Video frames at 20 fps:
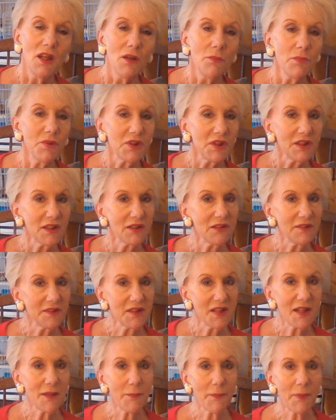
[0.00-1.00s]
But a little
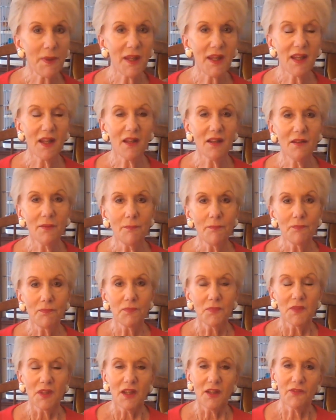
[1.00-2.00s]
tip here,
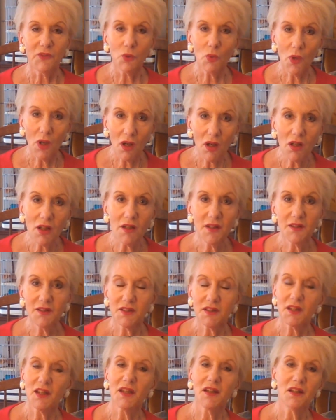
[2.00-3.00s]
if you are going to
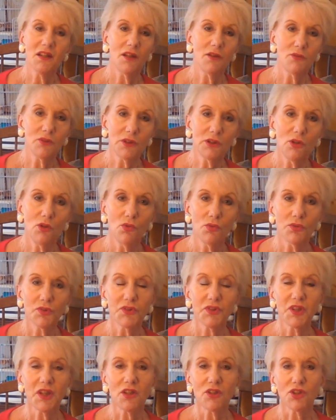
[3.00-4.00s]
take those long
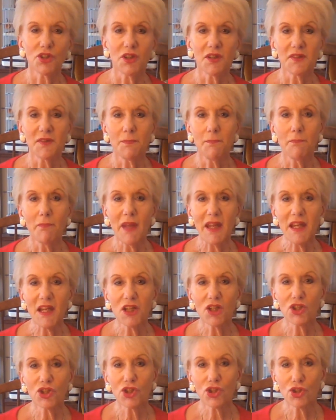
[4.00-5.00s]
stitches, make
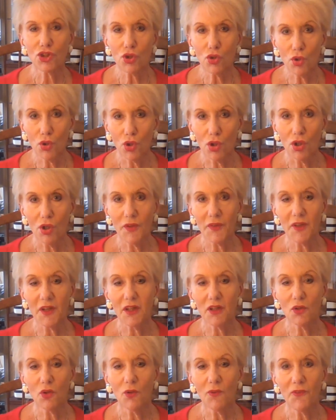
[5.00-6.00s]
sure that
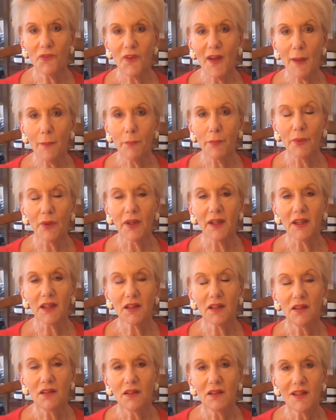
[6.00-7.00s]
your fabric
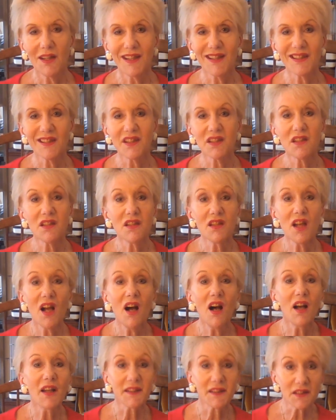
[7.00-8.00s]
is
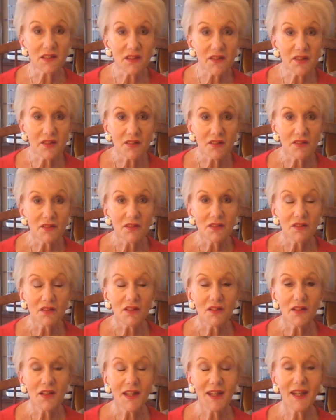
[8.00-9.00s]
tight
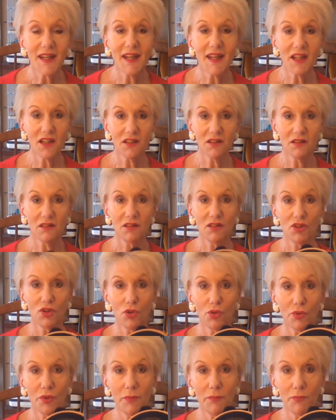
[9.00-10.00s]
in
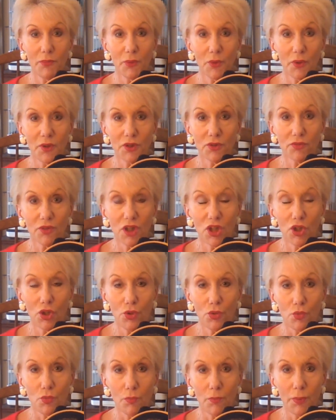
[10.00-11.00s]
your embroidery
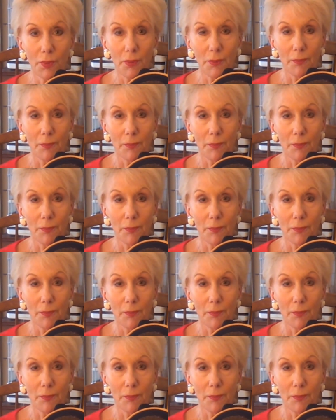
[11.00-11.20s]
hoop.